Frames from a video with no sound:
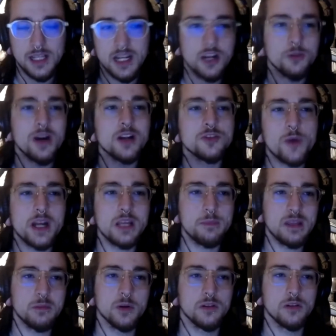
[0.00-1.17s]
around 20
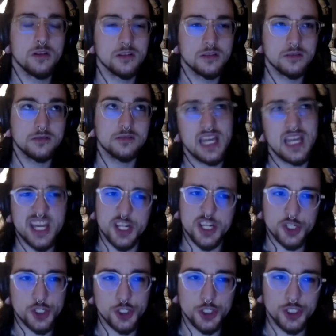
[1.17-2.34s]
people
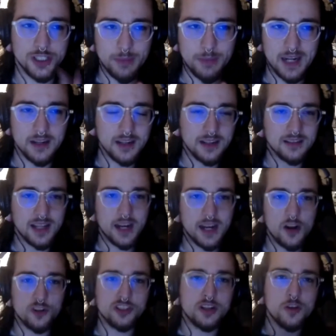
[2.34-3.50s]
ish, depending. Like
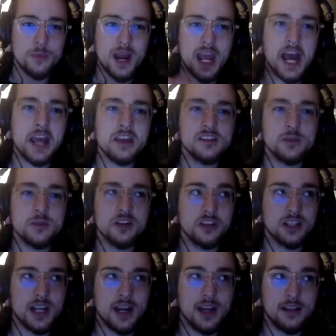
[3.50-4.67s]
on my highest
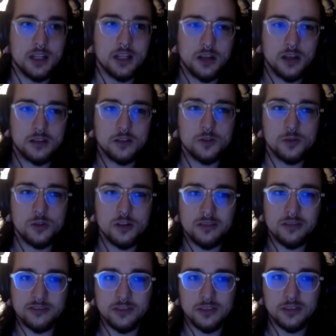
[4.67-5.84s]
period, I had like a total
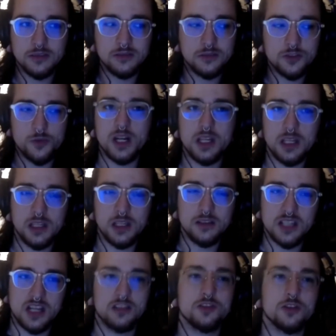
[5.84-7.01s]
of 20
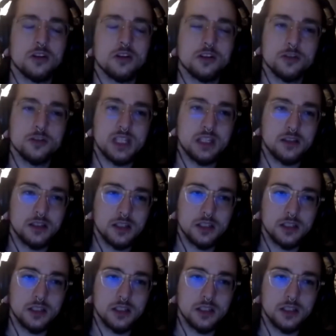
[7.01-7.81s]
tester under me.